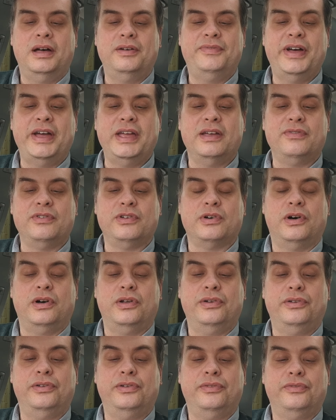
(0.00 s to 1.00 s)
They have
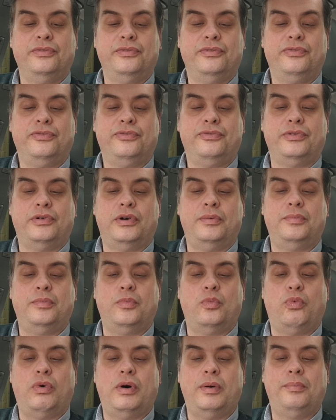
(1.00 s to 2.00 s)
gone
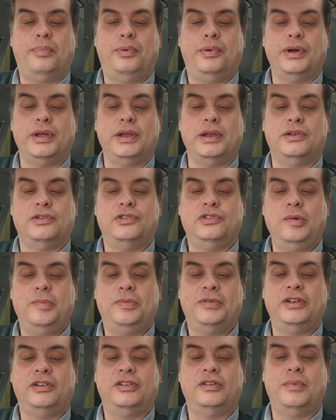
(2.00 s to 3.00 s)
from
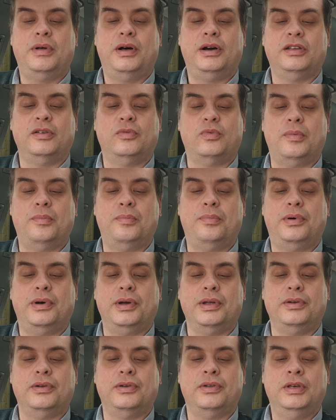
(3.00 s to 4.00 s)
1.2% of the market to
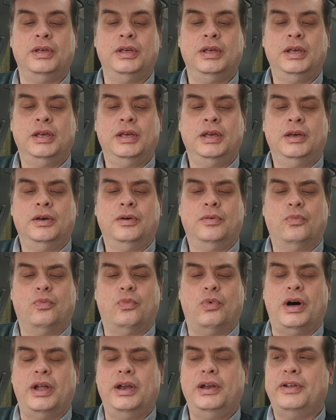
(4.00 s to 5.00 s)

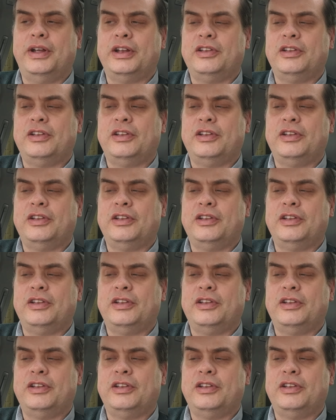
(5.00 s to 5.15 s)
1.1.